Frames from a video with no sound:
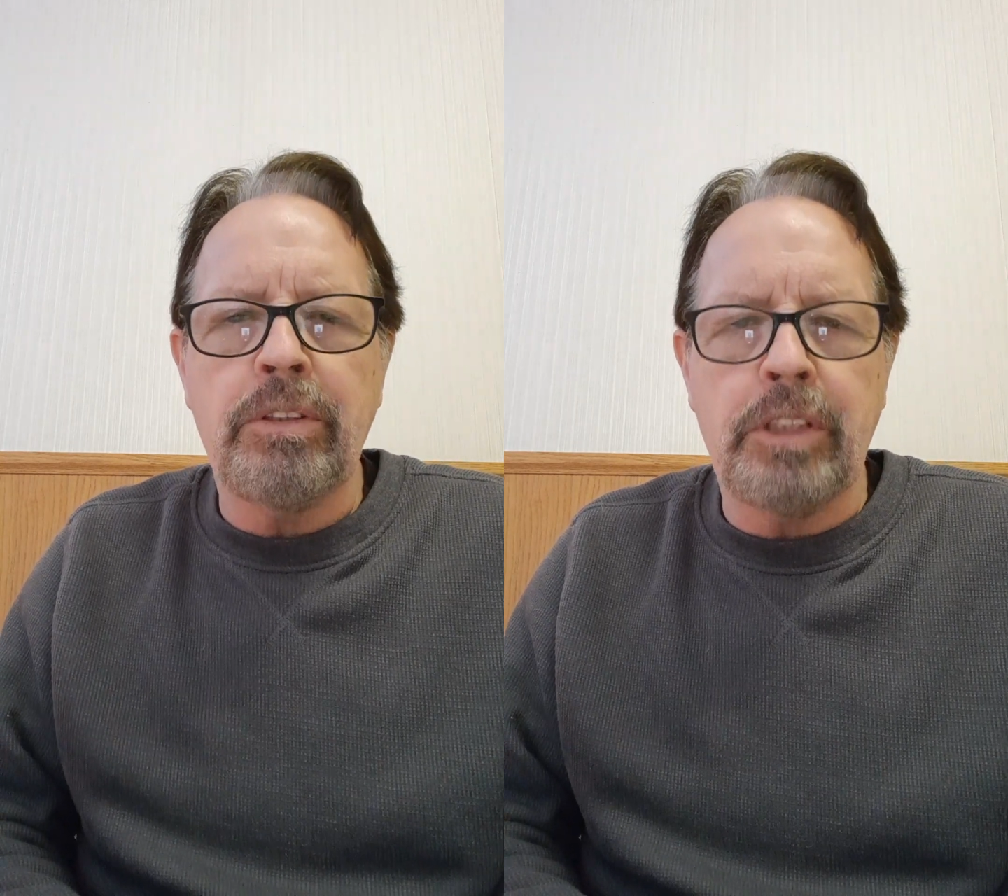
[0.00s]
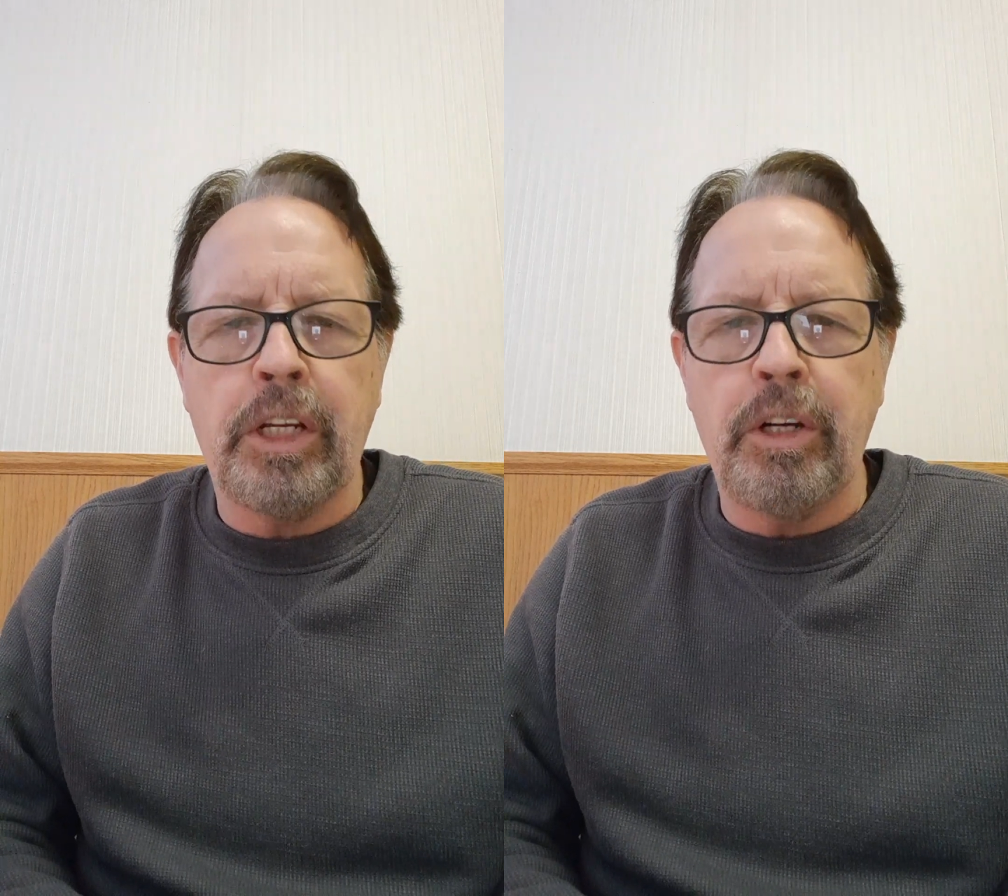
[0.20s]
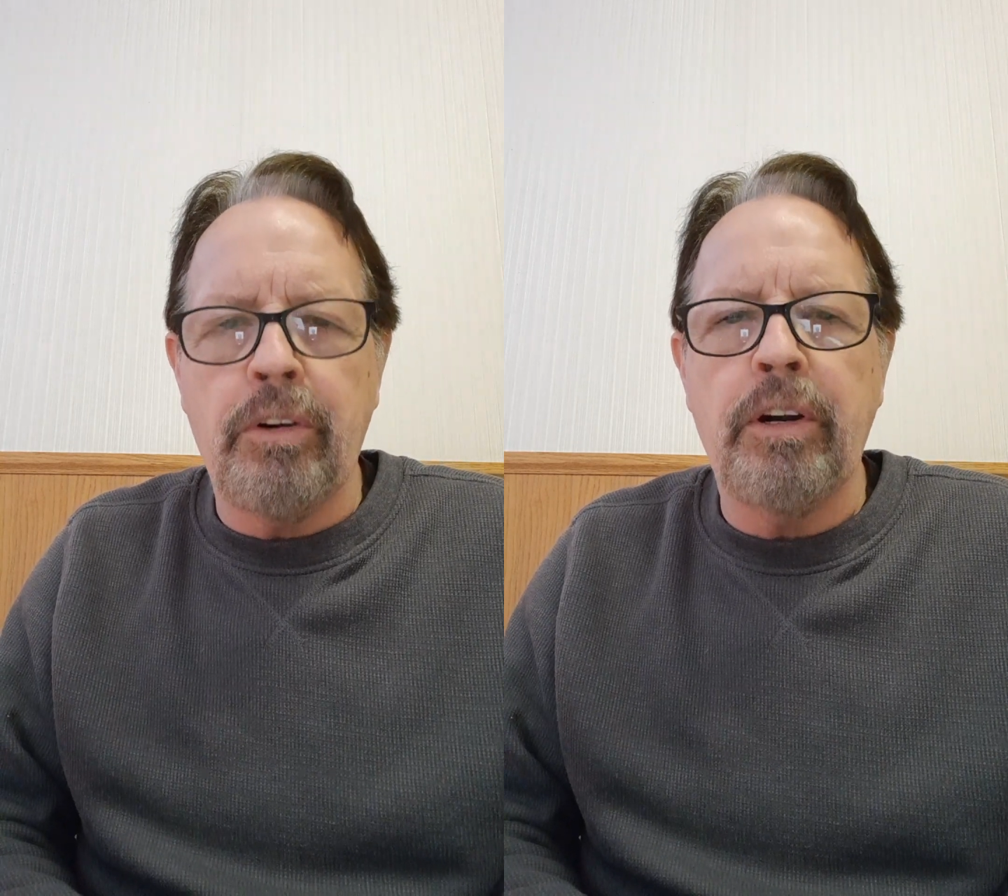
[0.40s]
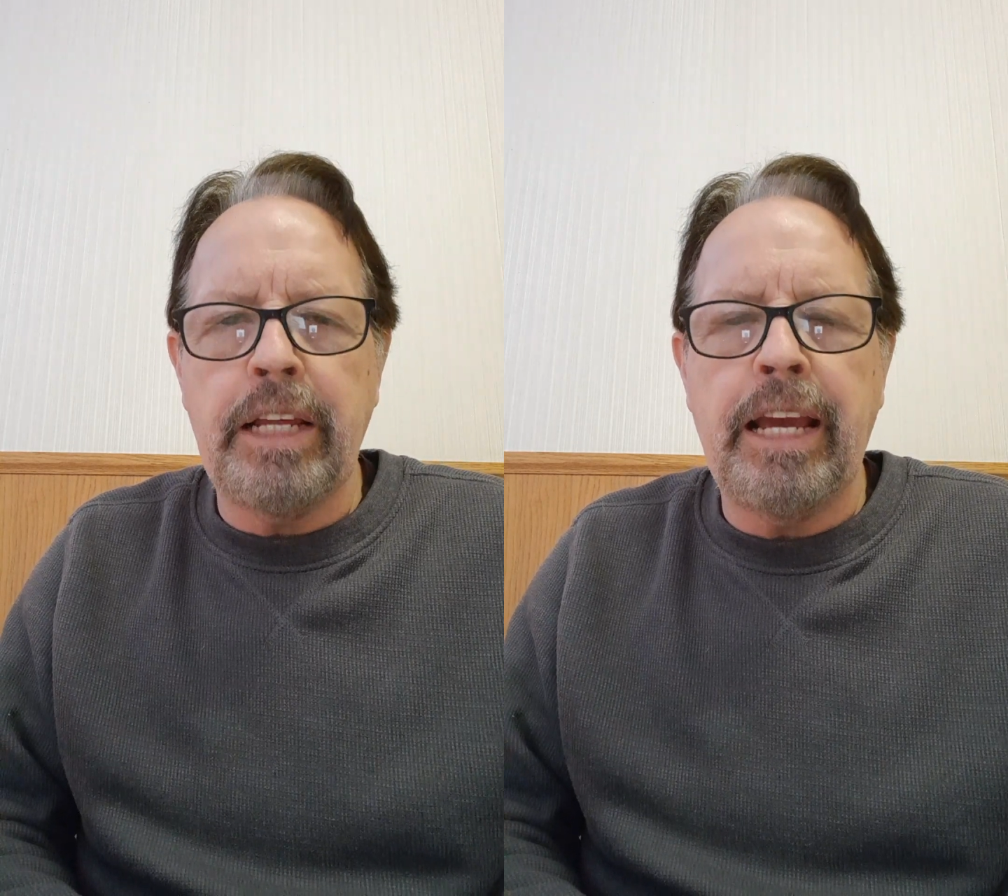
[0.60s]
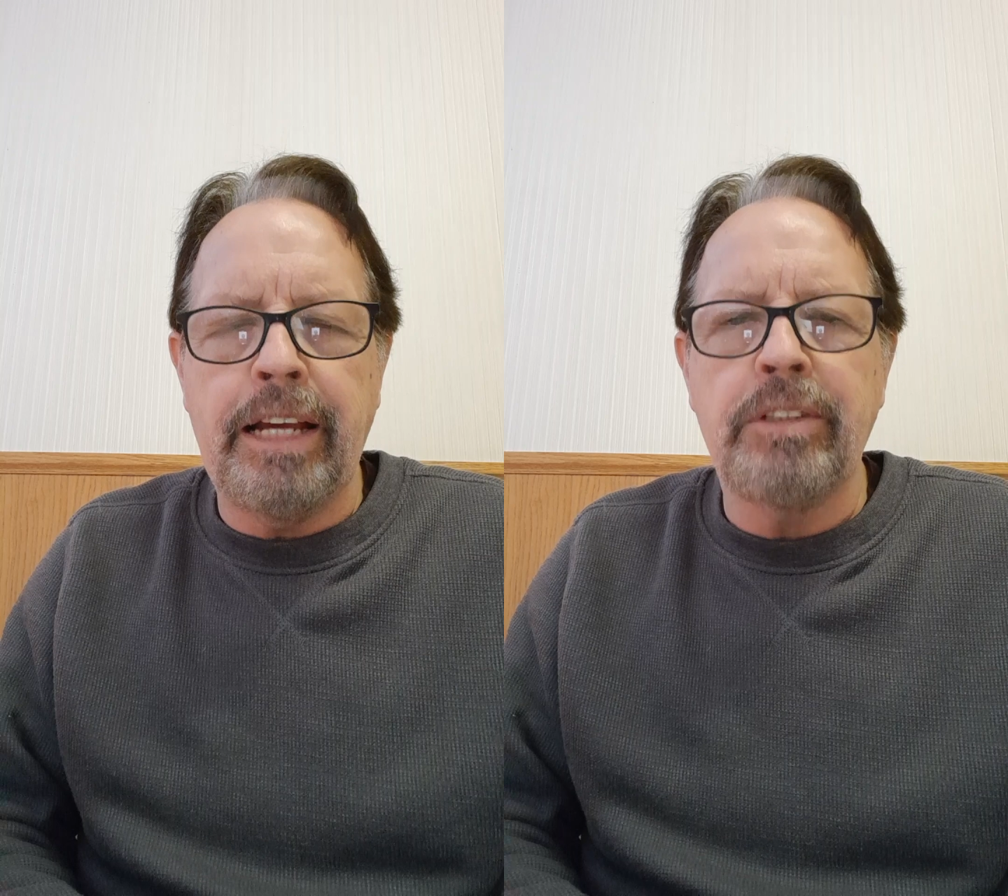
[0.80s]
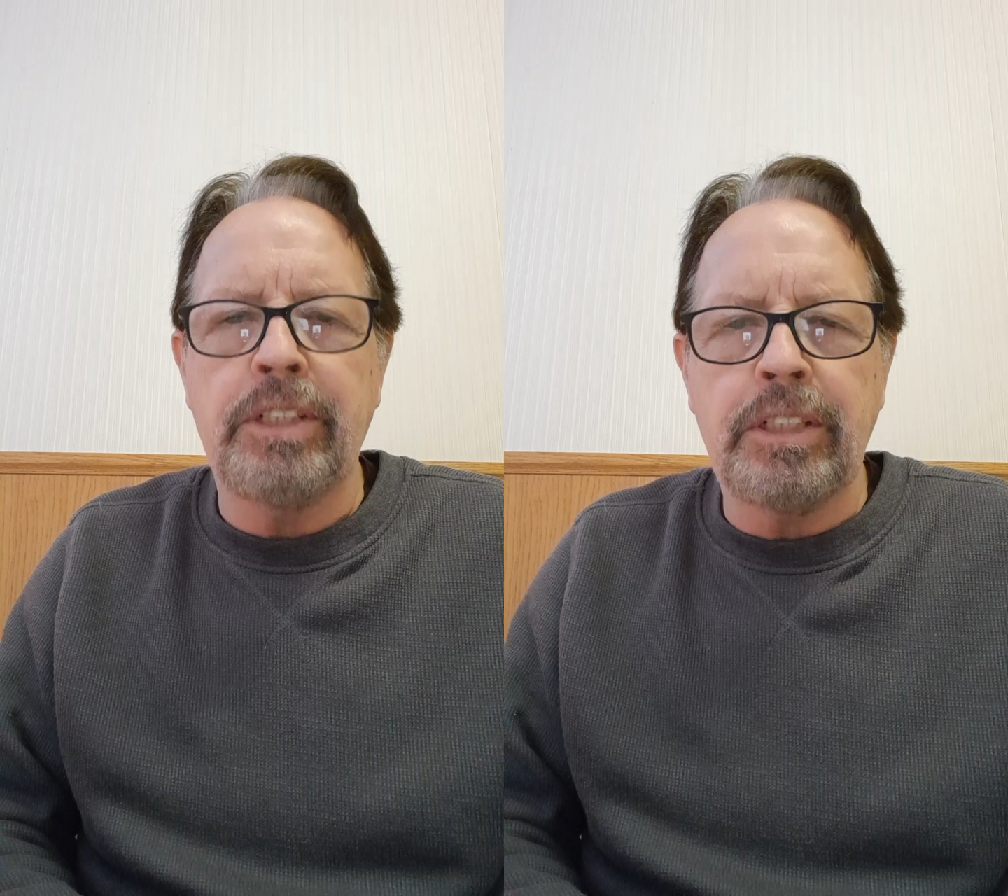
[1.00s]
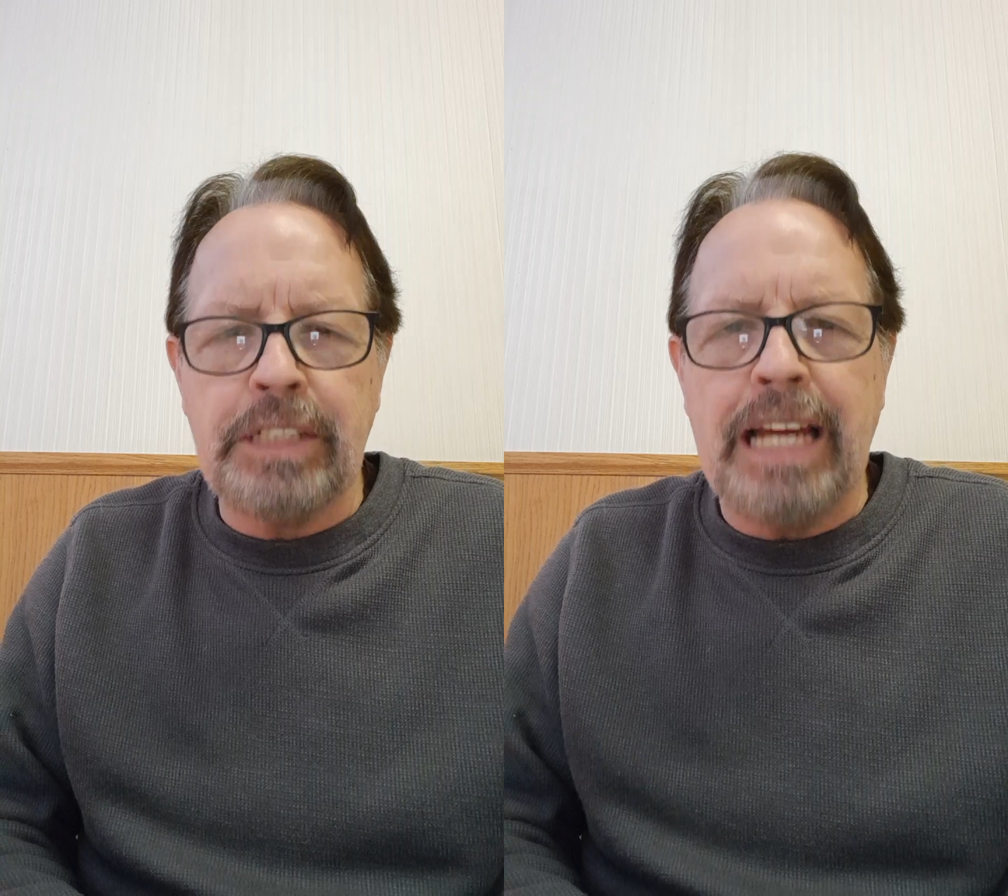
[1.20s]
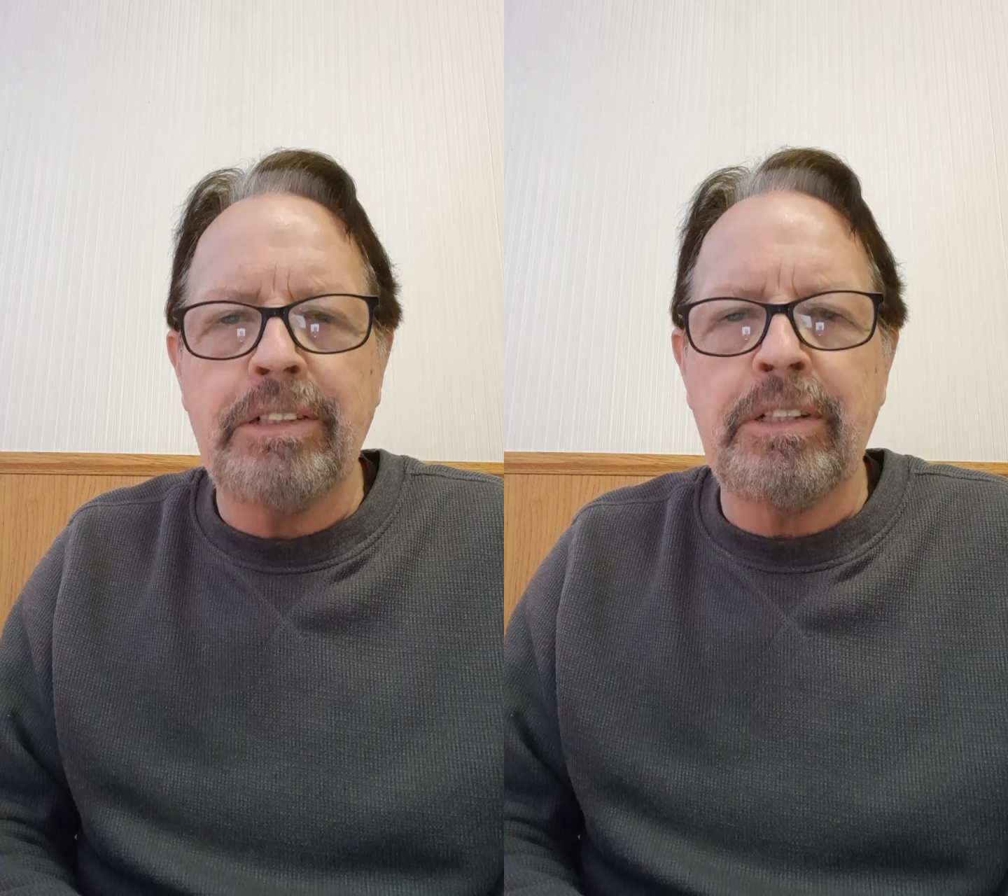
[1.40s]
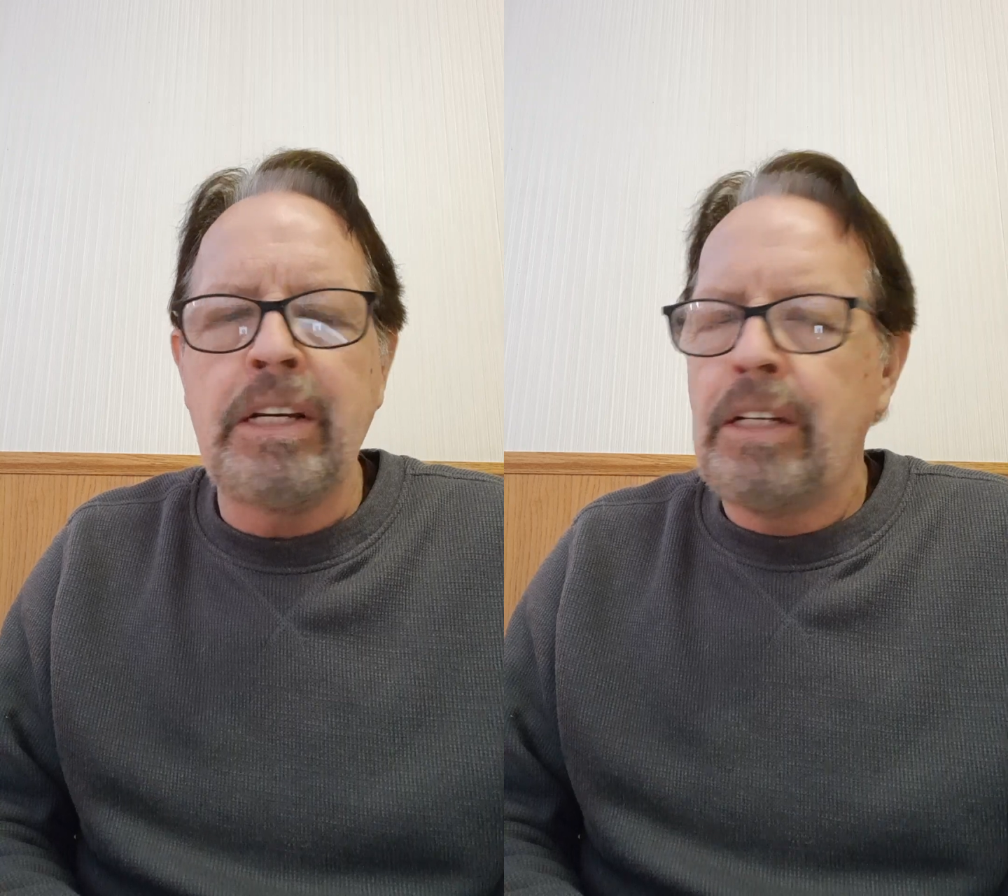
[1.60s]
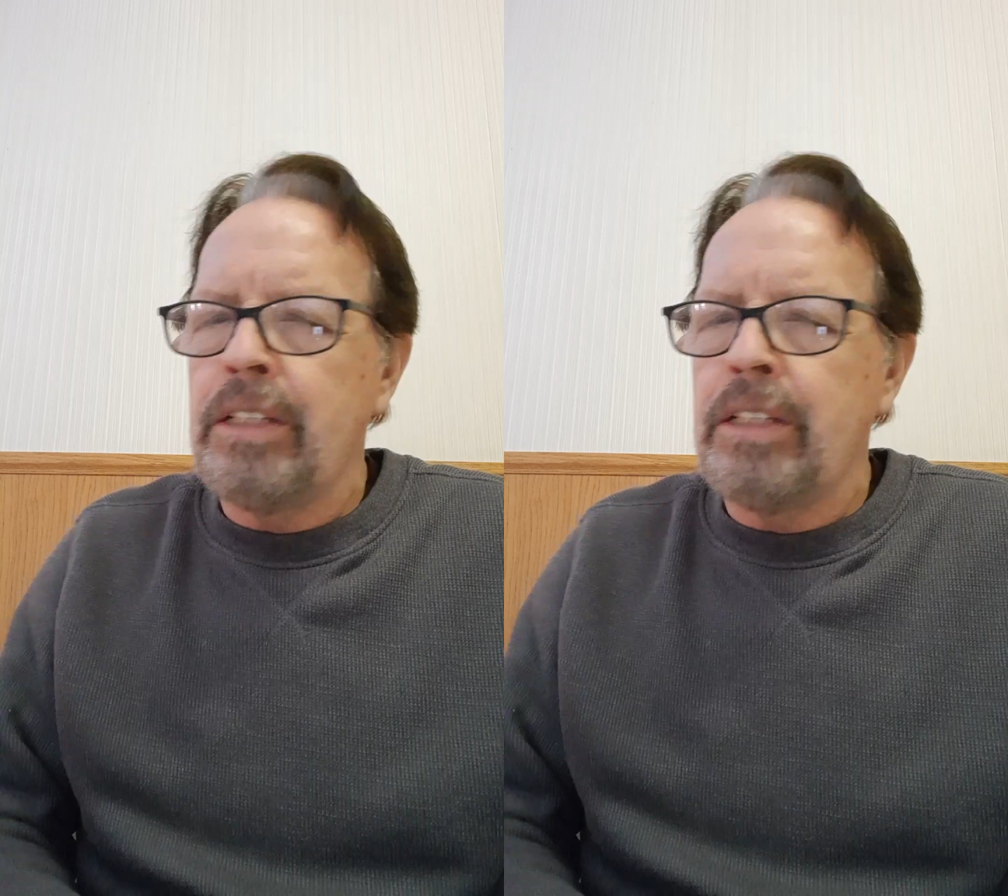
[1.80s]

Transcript: security and success,